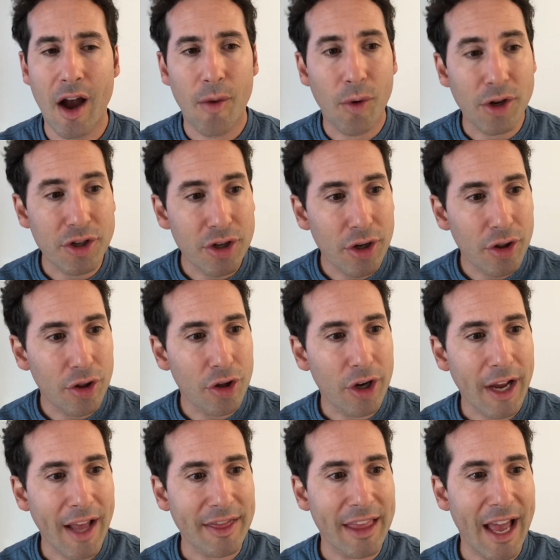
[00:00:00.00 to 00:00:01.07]
I want you to
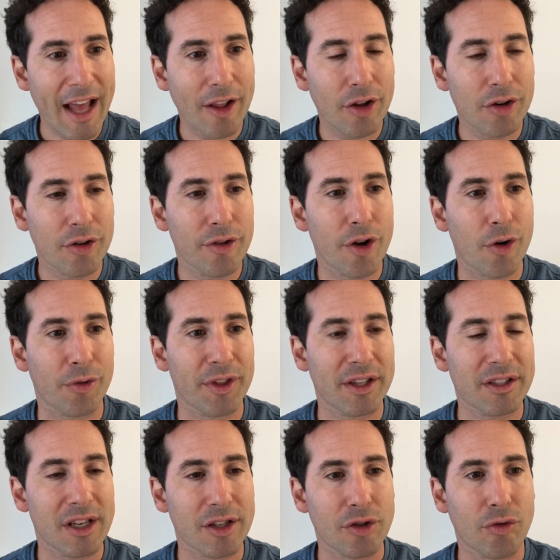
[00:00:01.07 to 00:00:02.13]
look at that little note that
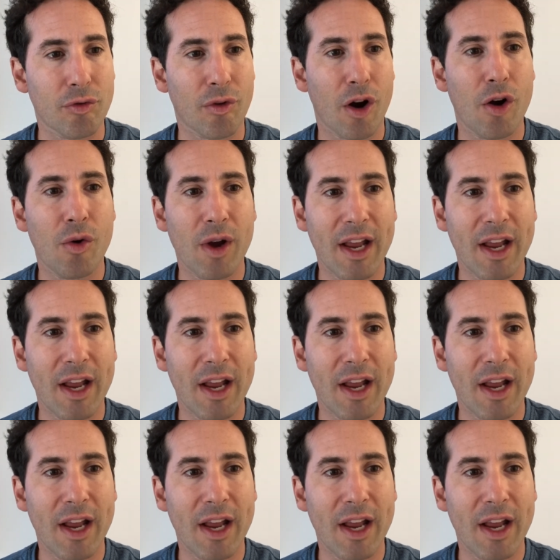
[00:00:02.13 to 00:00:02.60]
says grow